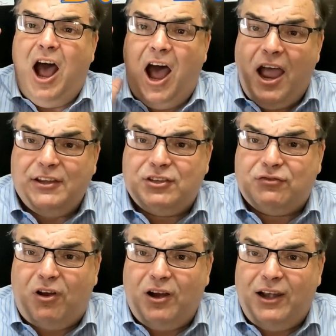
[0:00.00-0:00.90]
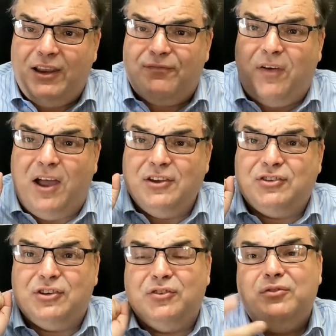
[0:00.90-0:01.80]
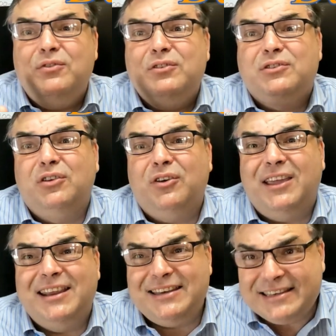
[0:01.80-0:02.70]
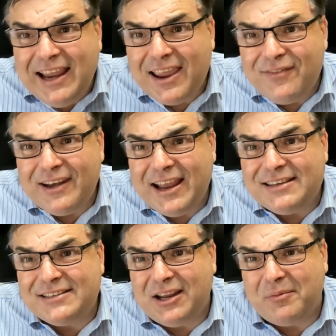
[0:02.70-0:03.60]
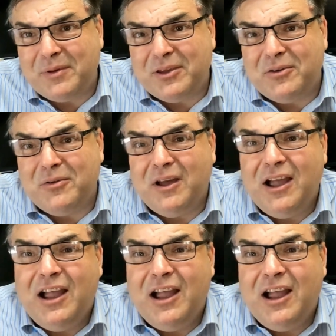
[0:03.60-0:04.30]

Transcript: I strongly advise you to look at David SW.